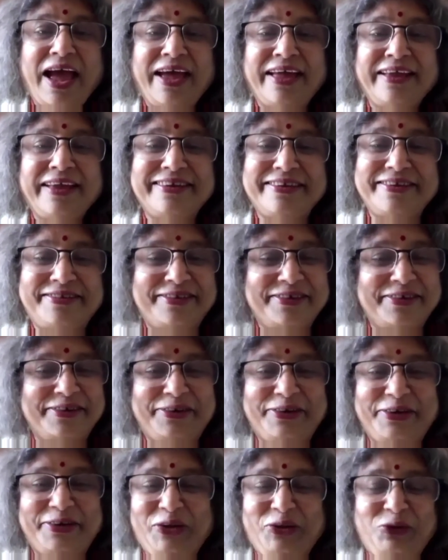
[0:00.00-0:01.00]
And
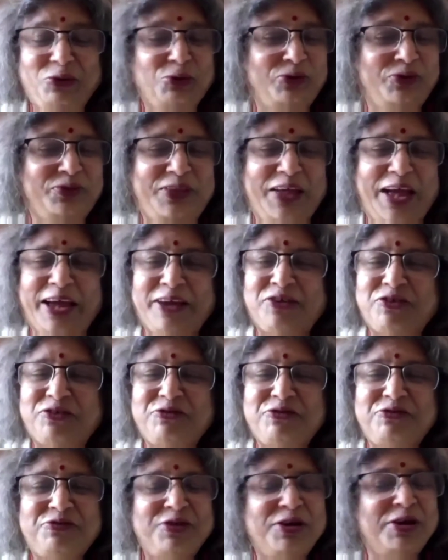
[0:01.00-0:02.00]
you know, that
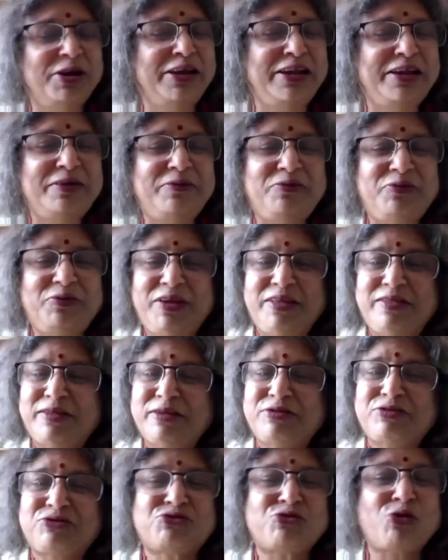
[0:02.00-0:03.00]
really is
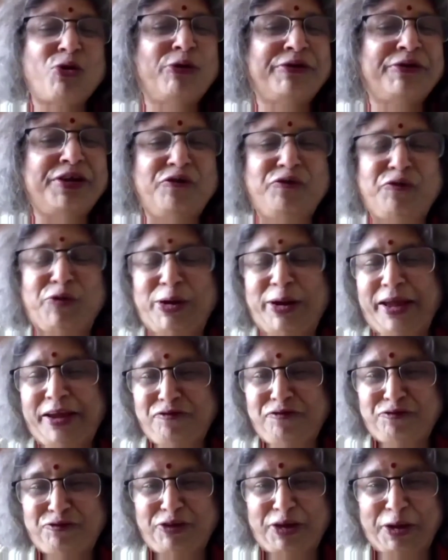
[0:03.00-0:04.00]
a story of a
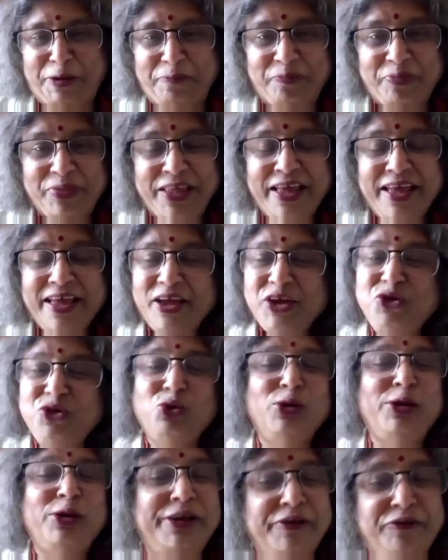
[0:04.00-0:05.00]
lifetime.
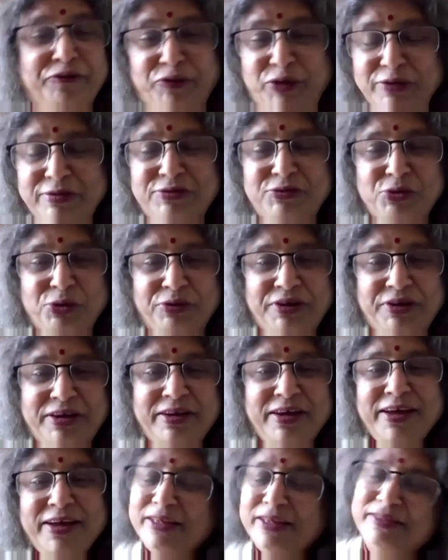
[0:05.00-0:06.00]
You lived the story.
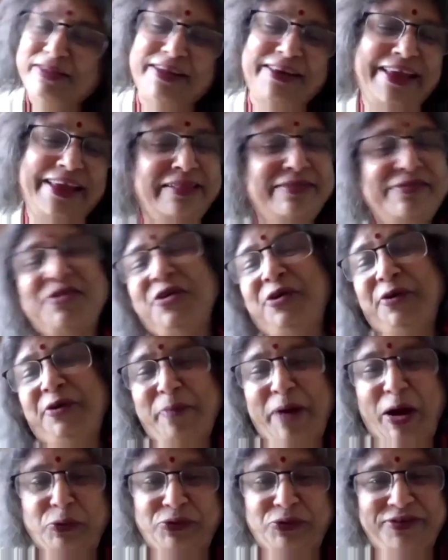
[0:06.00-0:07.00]
So let's hear
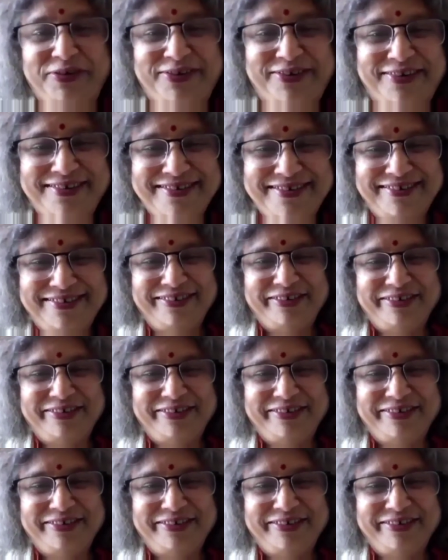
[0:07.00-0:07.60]
about it.